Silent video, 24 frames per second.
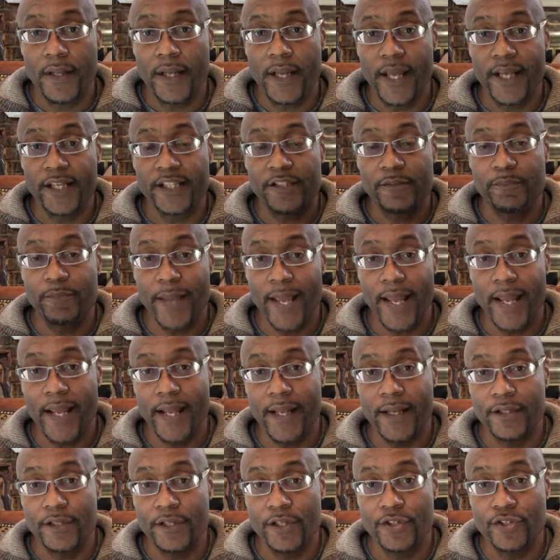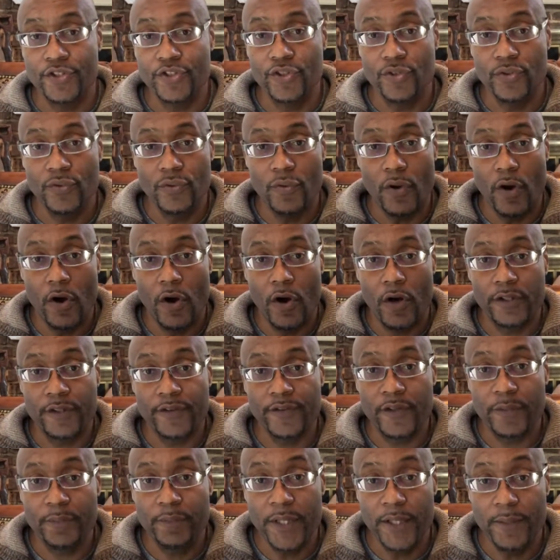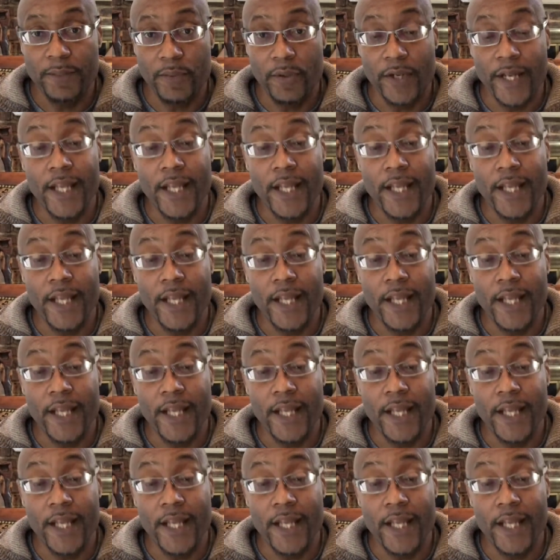expand to all of the people,